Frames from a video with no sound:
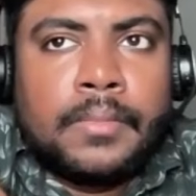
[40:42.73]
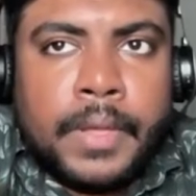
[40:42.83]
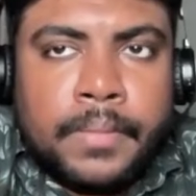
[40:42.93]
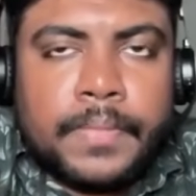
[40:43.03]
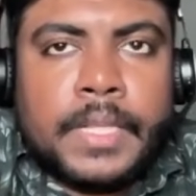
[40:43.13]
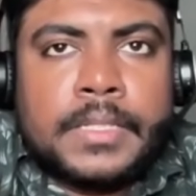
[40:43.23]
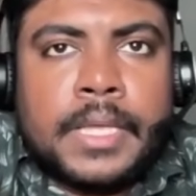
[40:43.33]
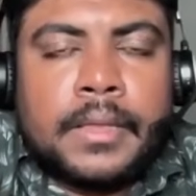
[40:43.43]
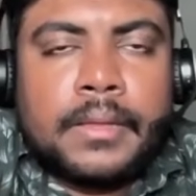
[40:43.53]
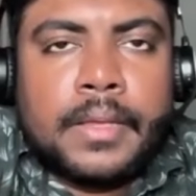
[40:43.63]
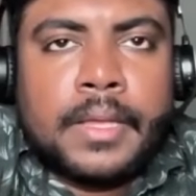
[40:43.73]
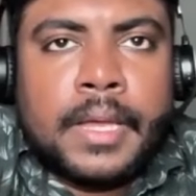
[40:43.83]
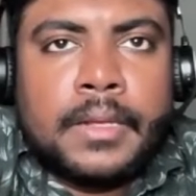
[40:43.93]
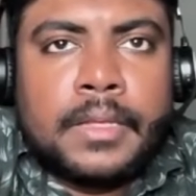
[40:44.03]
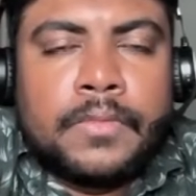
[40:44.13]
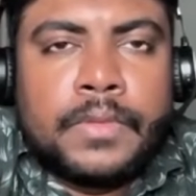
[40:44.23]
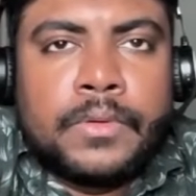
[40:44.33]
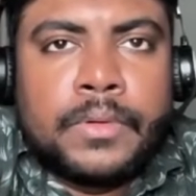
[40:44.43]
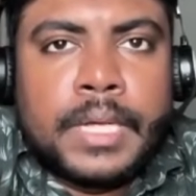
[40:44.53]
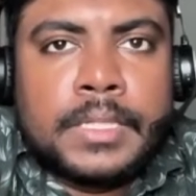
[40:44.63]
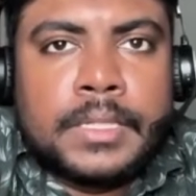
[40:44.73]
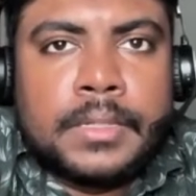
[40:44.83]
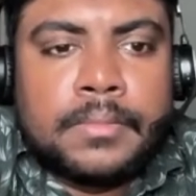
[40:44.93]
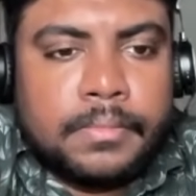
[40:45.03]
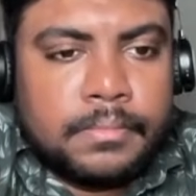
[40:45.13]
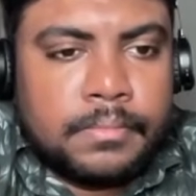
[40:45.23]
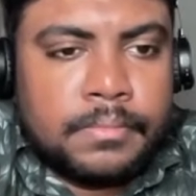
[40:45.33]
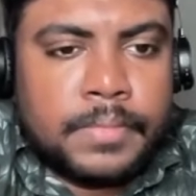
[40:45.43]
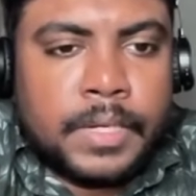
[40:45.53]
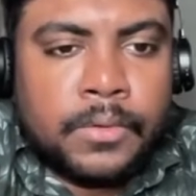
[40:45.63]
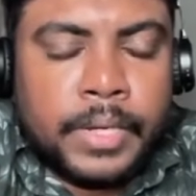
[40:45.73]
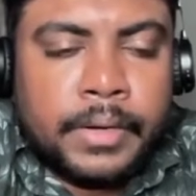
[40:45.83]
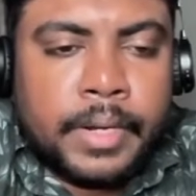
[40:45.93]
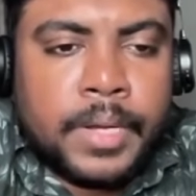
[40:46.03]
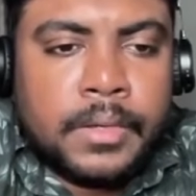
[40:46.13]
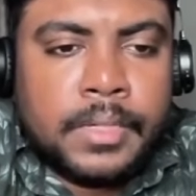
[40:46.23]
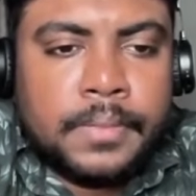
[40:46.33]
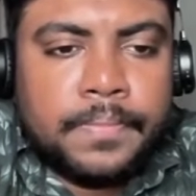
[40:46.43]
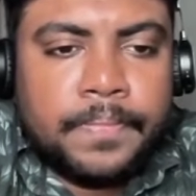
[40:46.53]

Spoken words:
Yeah, that's I can give you as a quick remark.